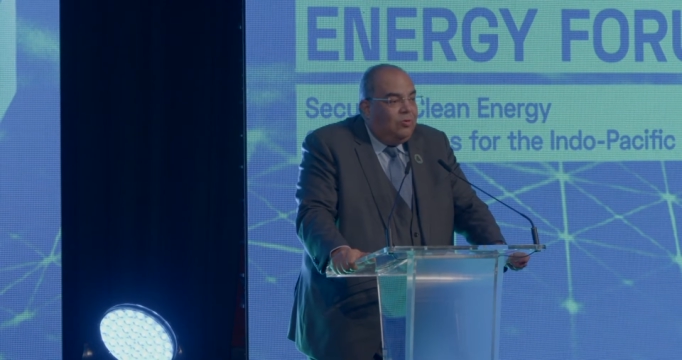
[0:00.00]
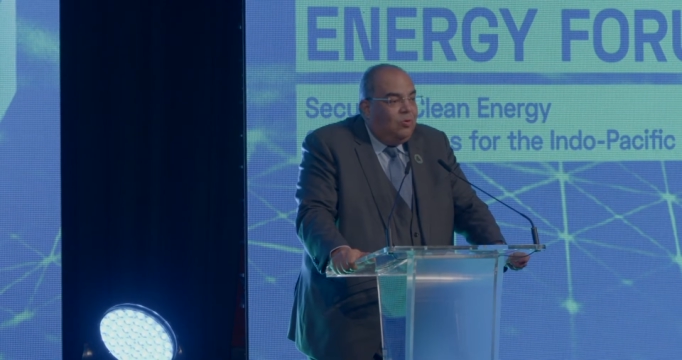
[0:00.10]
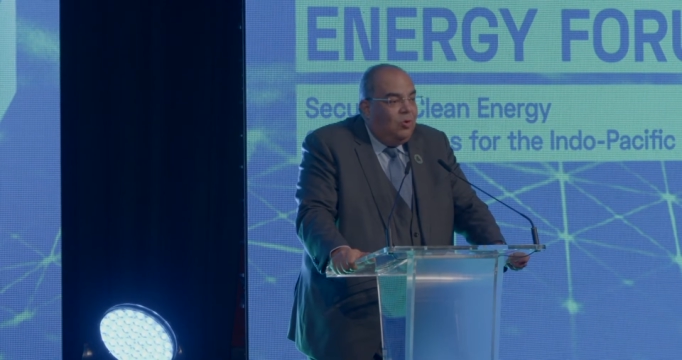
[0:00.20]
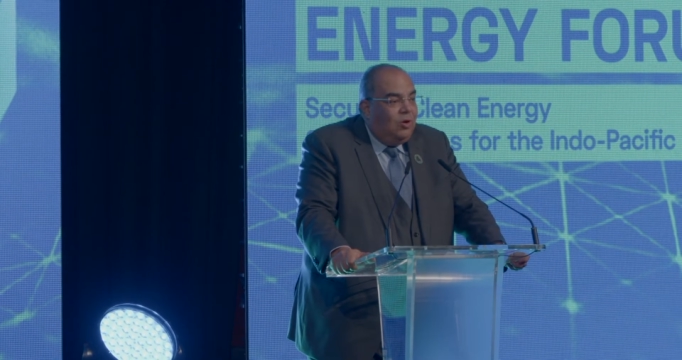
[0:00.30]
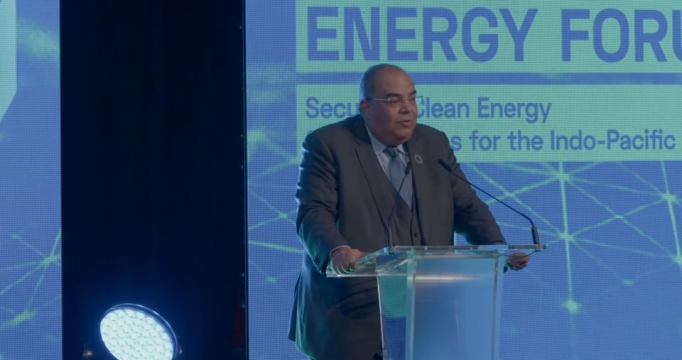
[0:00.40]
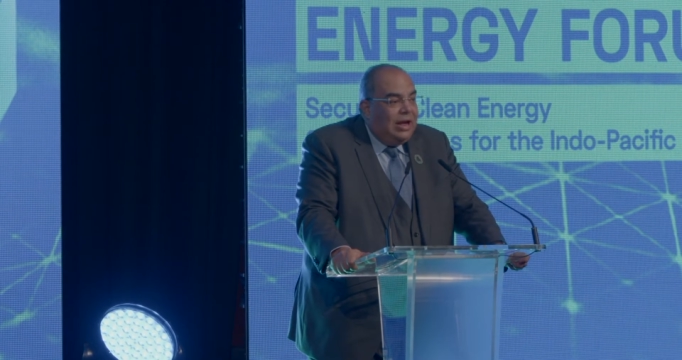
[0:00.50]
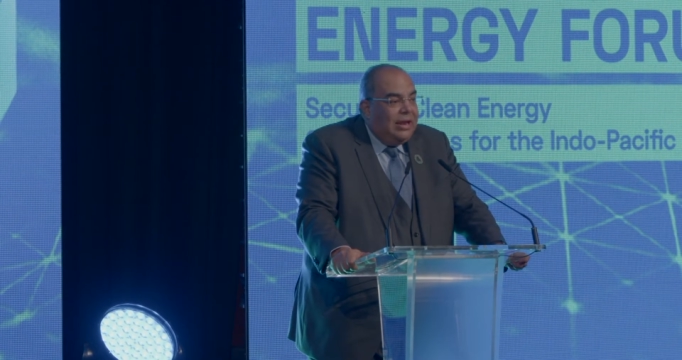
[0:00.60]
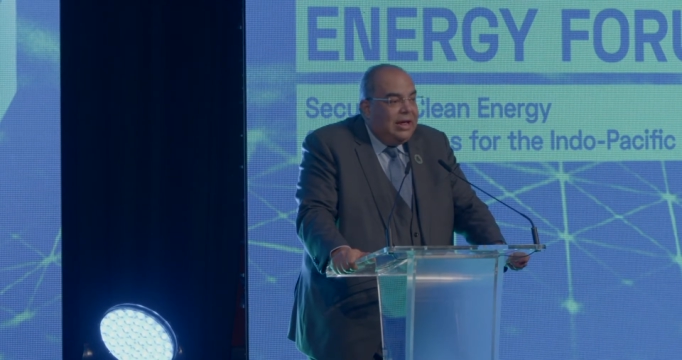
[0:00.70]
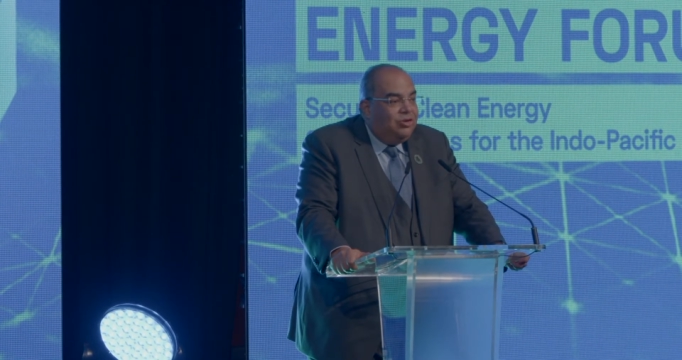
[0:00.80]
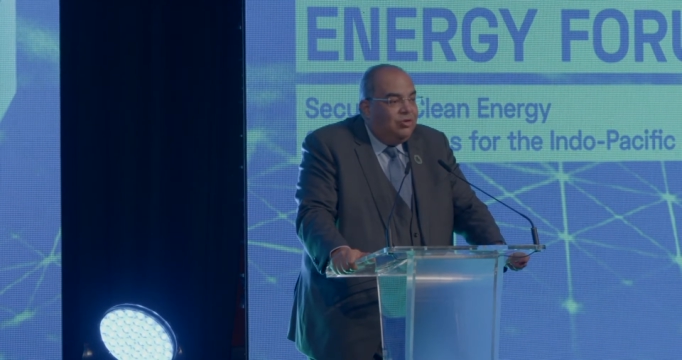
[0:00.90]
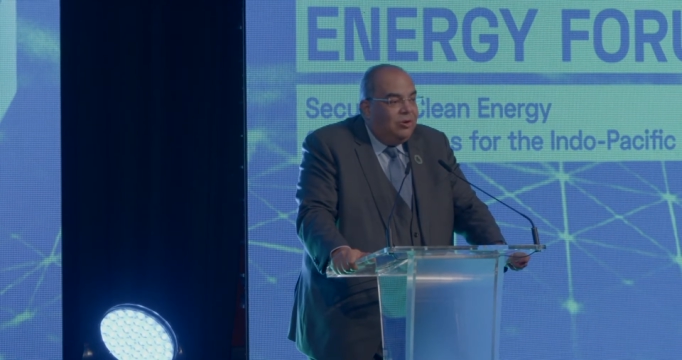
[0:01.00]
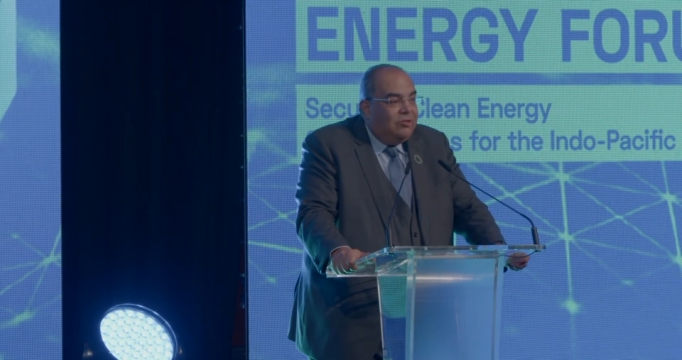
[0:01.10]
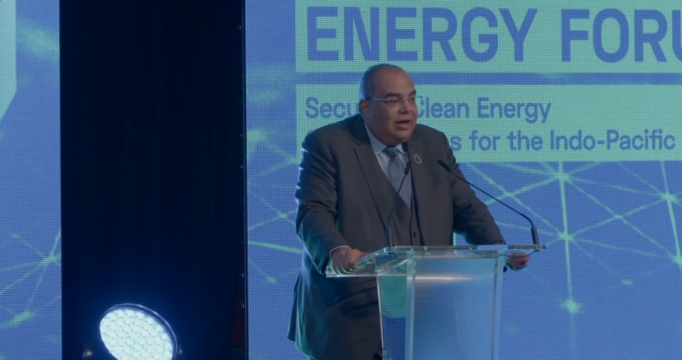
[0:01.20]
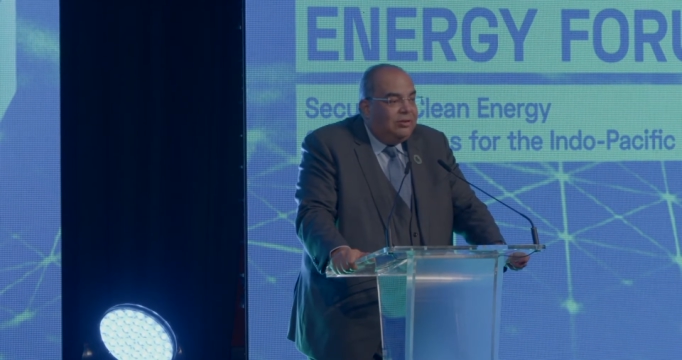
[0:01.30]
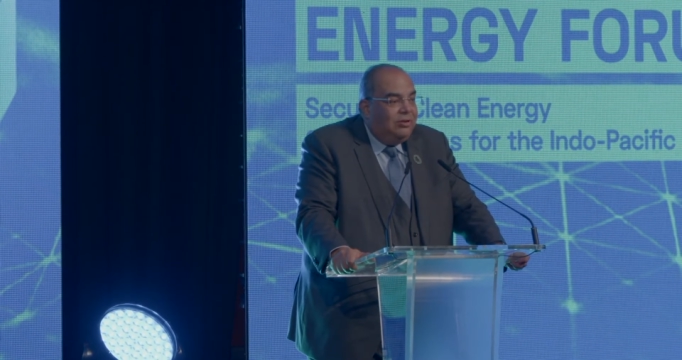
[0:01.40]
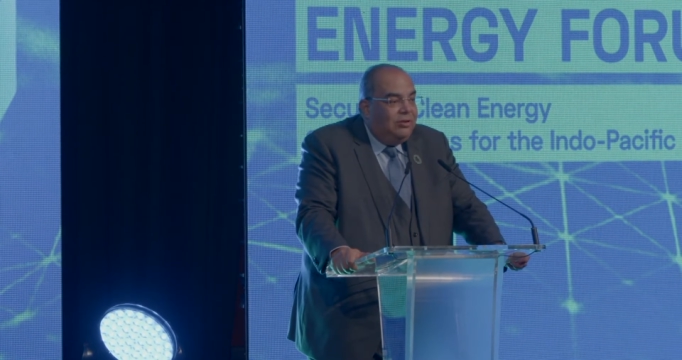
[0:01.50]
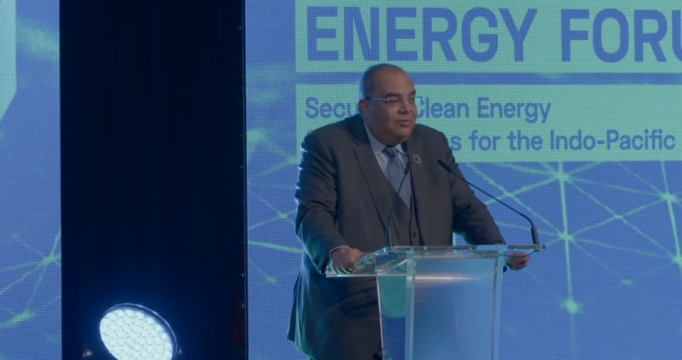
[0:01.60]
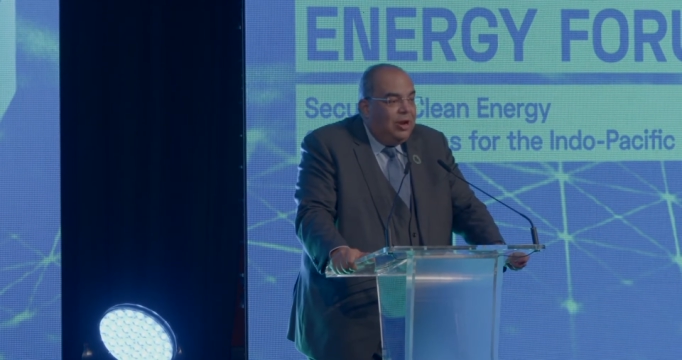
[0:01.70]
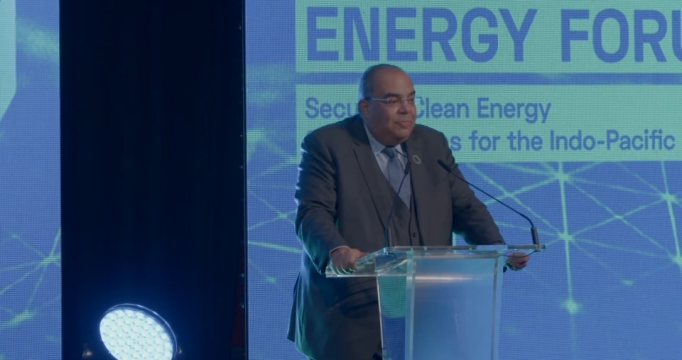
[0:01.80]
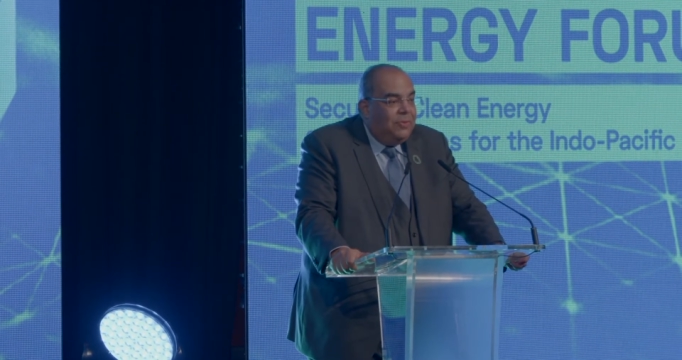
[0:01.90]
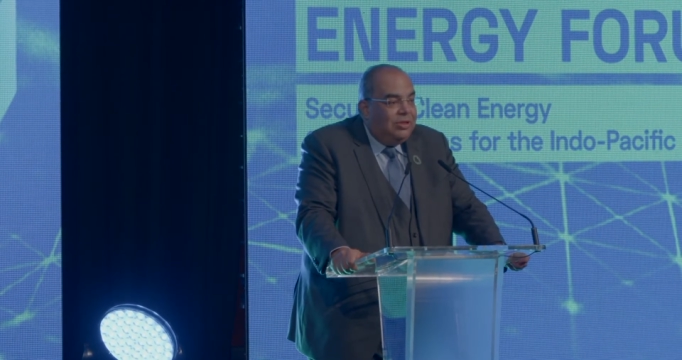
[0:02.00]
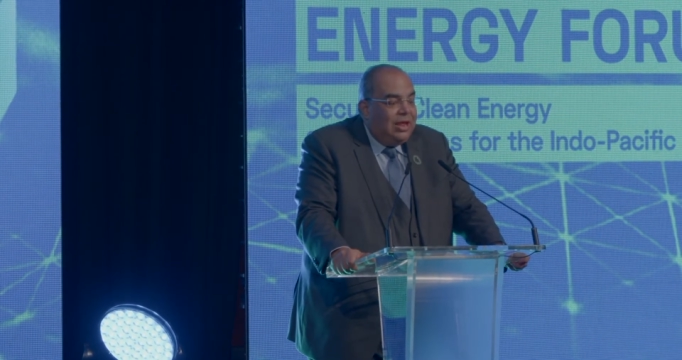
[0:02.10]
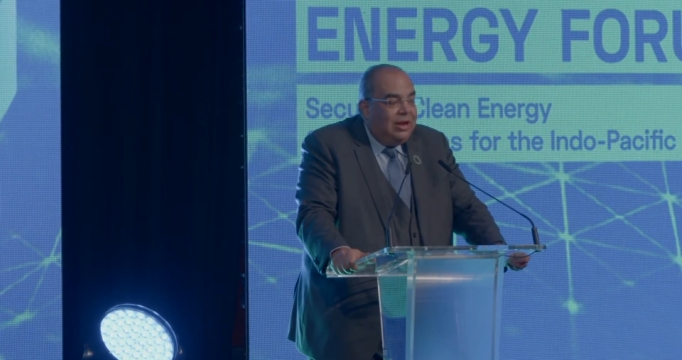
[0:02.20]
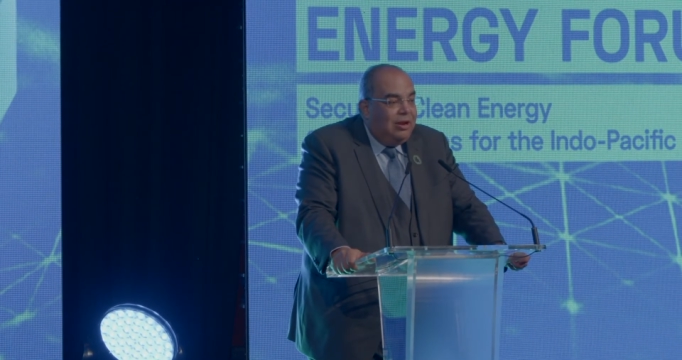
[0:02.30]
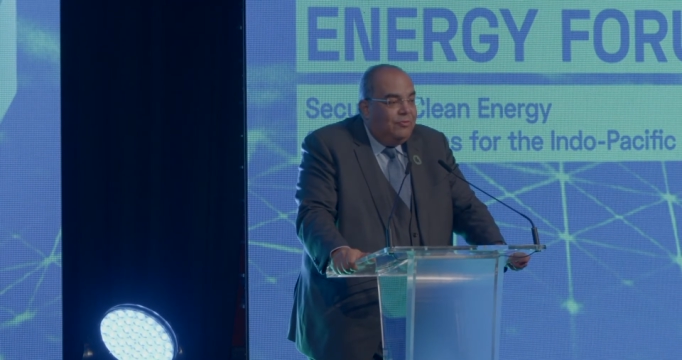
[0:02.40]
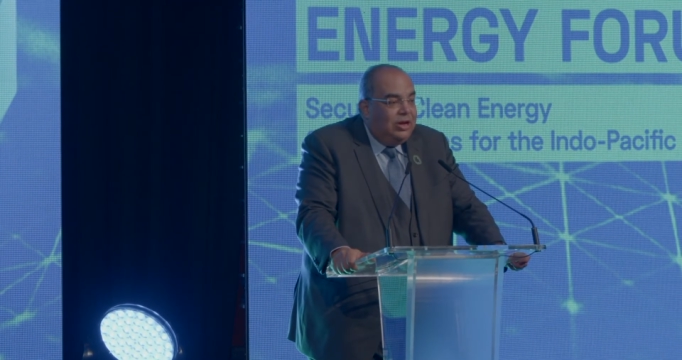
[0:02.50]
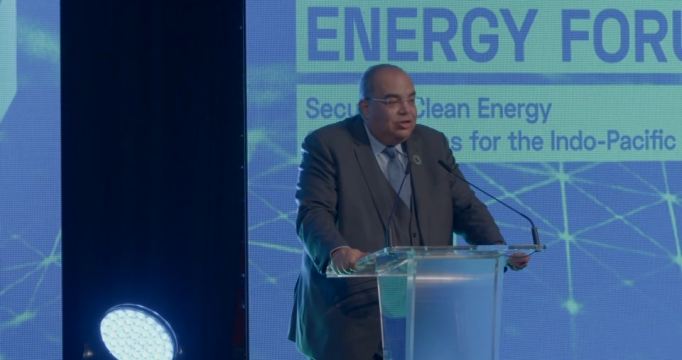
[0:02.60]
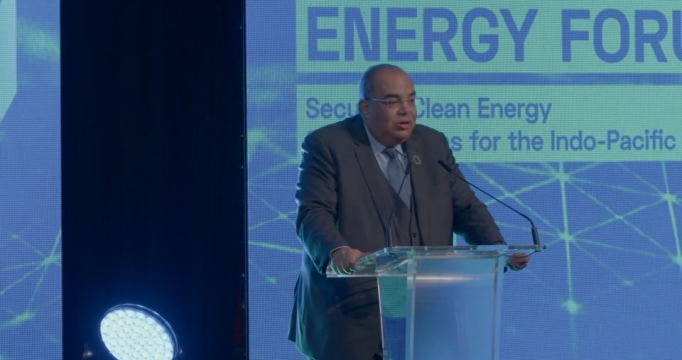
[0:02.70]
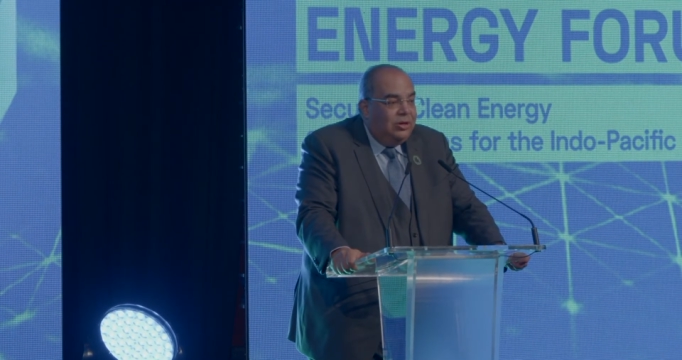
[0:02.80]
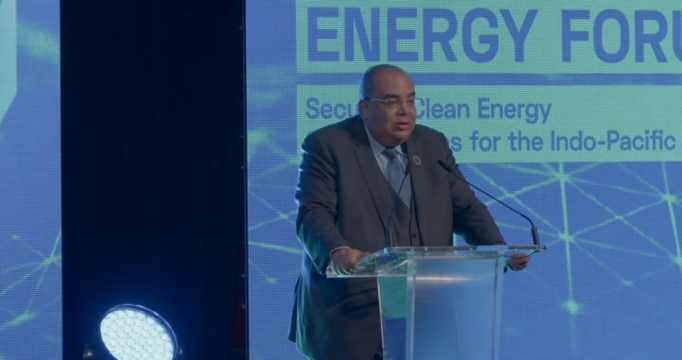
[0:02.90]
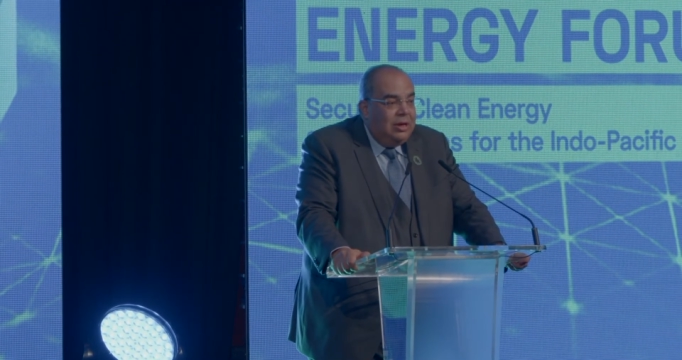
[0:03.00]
to financial sector development and innovation